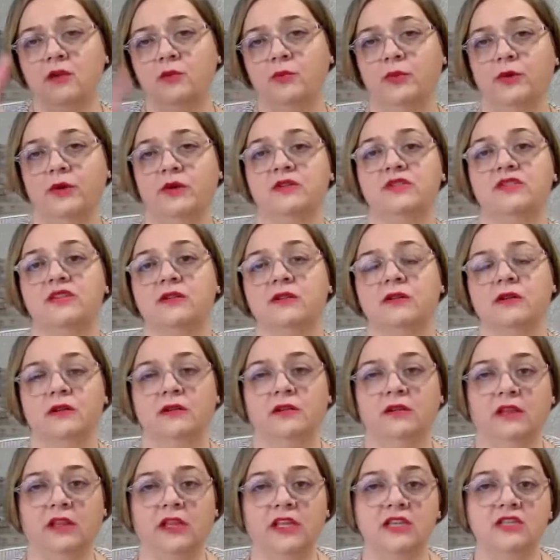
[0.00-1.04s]
in person
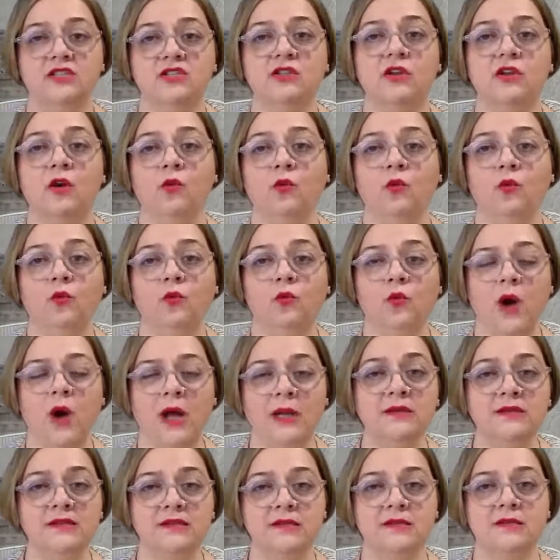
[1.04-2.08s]
at least
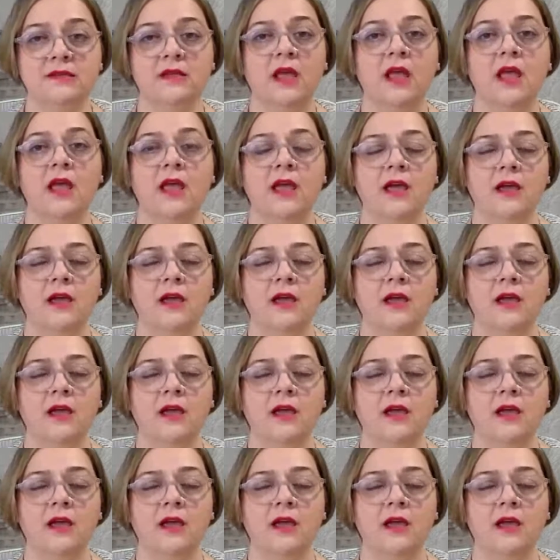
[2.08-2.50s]
once,